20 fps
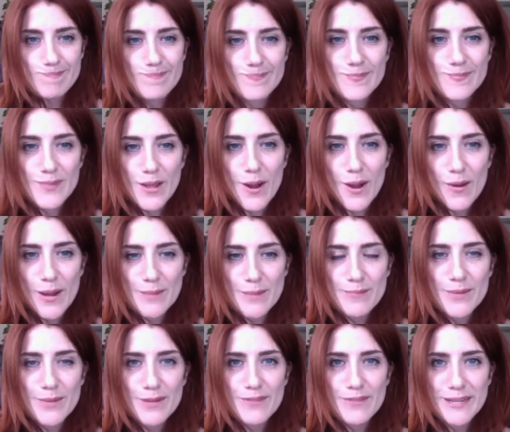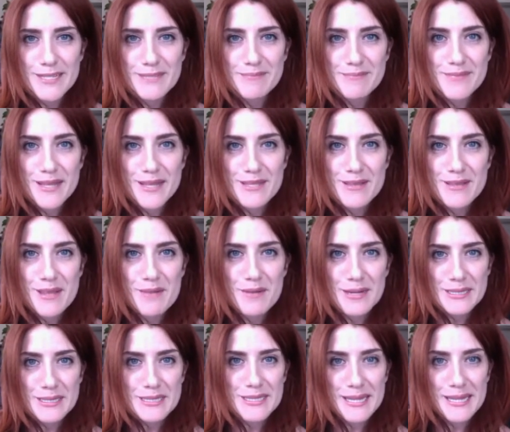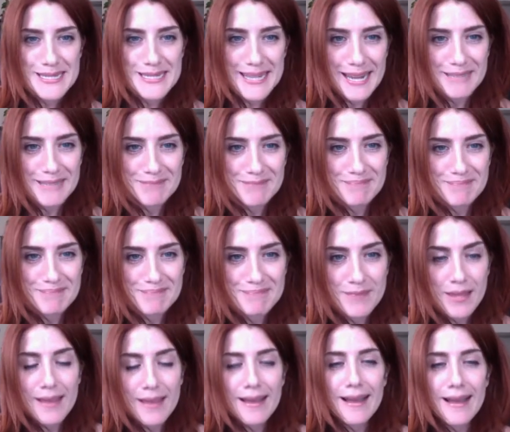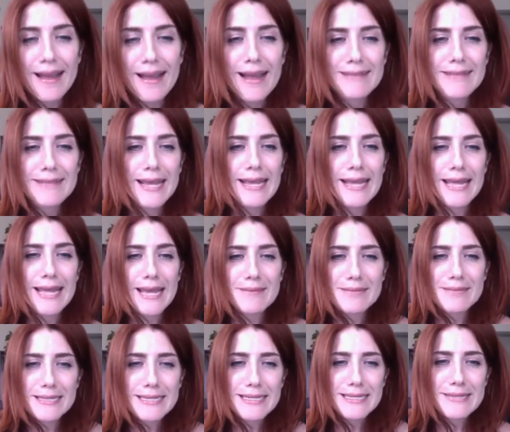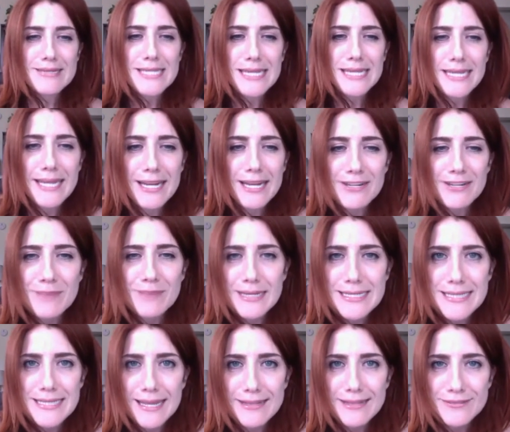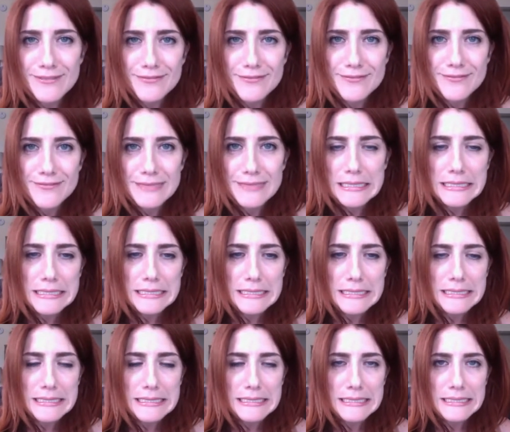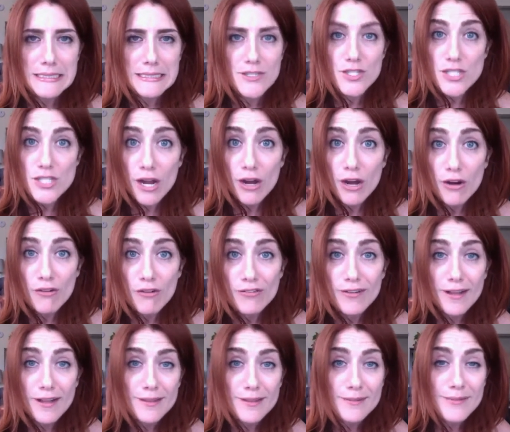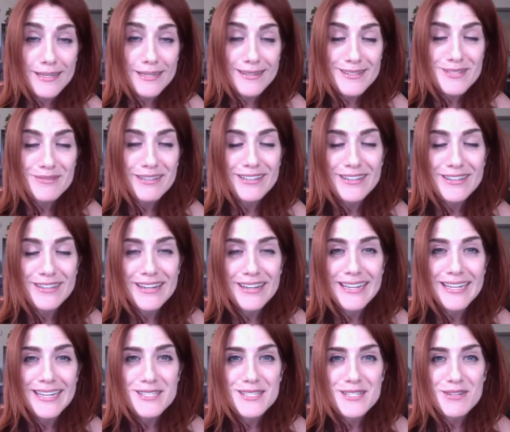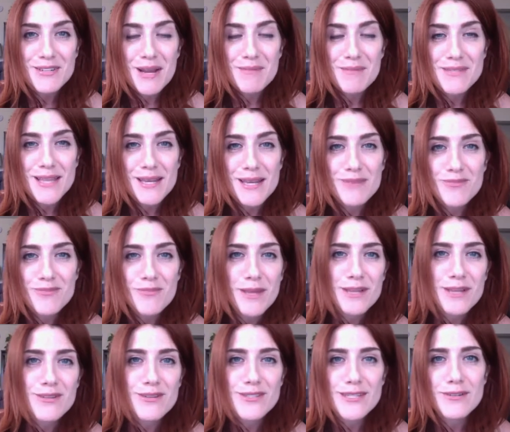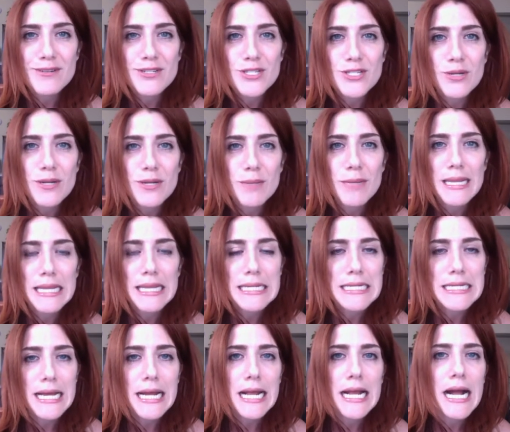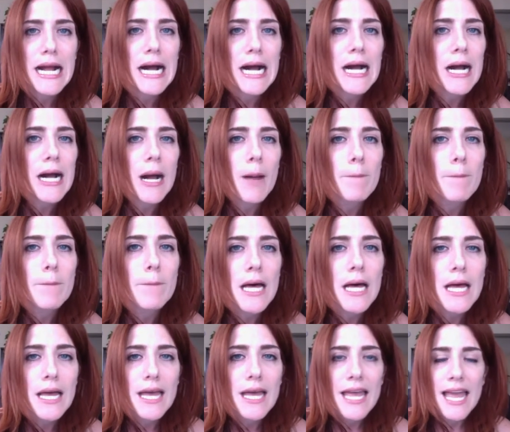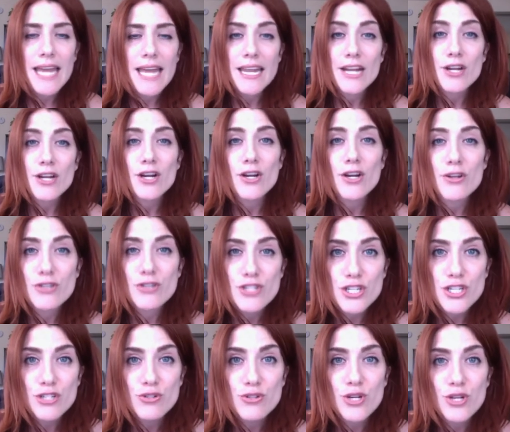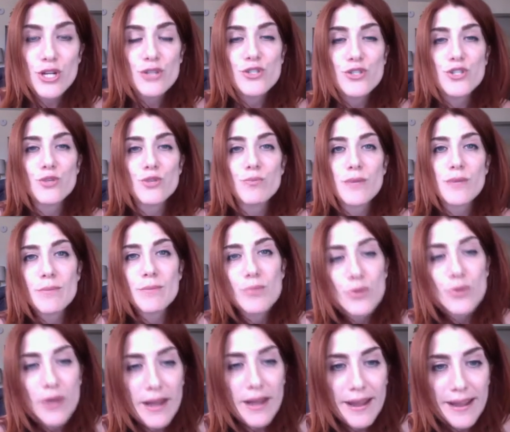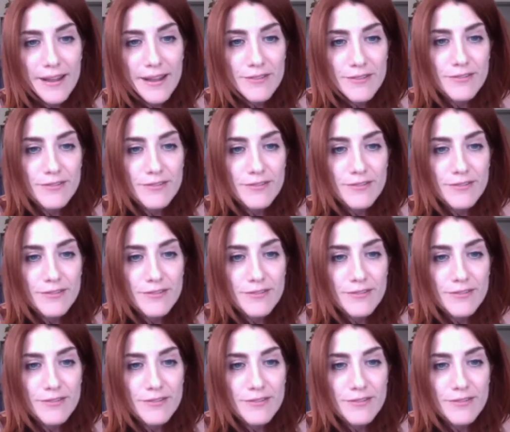All right, perfect. That's all I wanted to say today. All right, I'm going to go take care of myself. Ugh. So follow me on Twitter and Instagram. Sign up for my newsletter at jodibentley.com. And I urge you to be brave